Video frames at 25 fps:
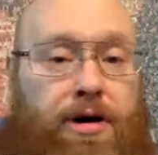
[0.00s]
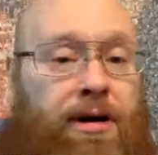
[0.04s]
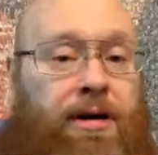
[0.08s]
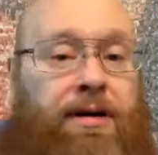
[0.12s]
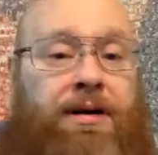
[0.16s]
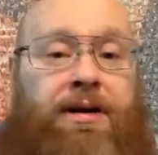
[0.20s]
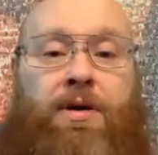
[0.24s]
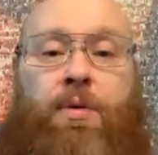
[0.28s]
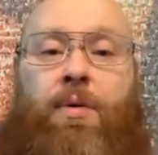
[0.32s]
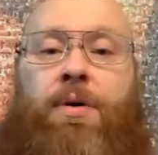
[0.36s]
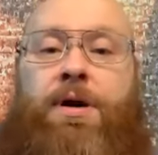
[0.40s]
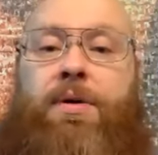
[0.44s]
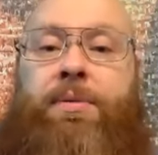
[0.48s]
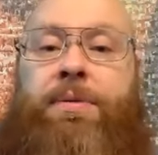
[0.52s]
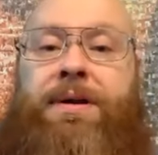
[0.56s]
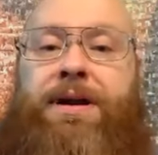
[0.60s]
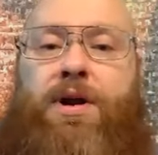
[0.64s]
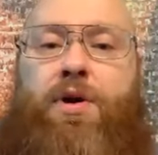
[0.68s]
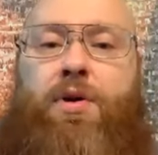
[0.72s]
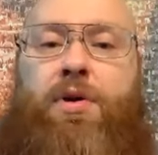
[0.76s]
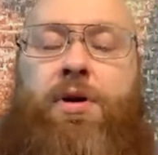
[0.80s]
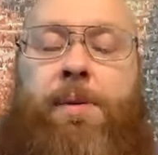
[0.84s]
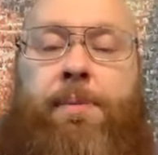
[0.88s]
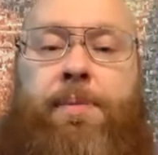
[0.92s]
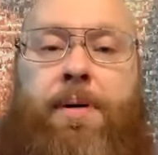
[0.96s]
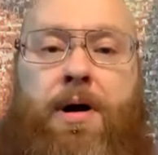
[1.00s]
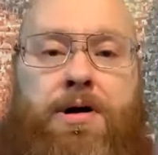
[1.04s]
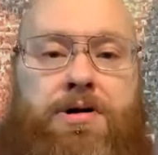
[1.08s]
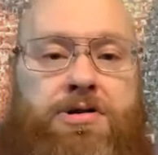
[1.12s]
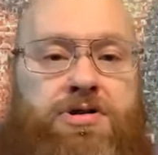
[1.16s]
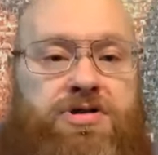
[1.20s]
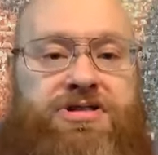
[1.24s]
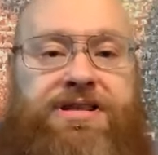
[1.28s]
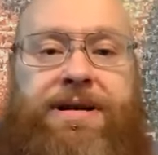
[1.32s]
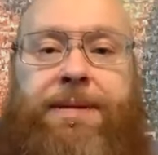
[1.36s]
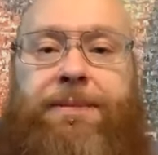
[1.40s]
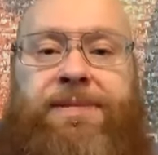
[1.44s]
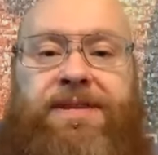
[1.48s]
you want to renew your
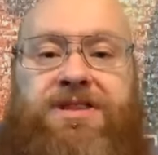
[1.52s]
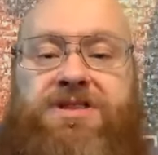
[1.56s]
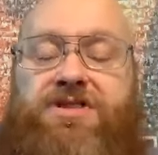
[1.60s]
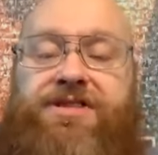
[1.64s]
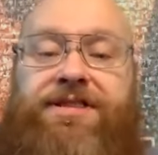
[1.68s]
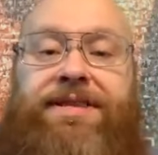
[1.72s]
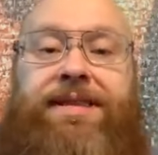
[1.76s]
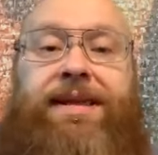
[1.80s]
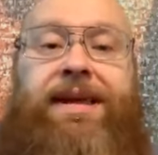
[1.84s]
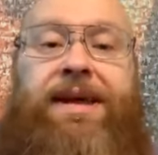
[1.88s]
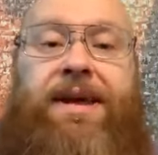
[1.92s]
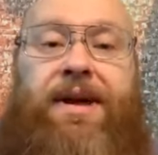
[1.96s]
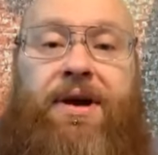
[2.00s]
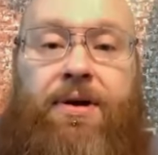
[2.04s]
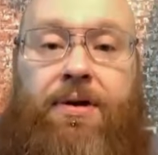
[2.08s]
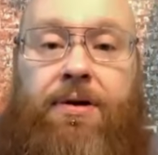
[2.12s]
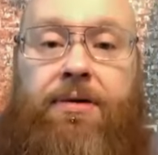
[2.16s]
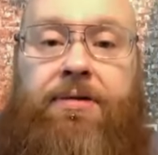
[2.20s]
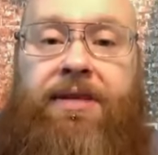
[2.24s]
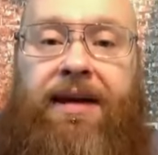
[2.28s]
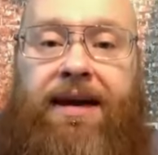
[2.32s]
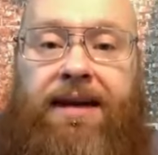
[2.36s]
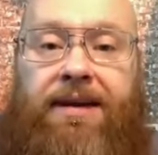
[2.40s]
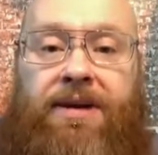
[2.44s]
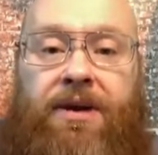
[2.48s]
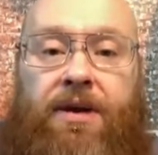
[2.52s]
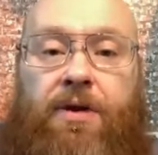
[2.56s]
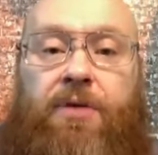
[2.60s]
partnership, this is the year. Thank you.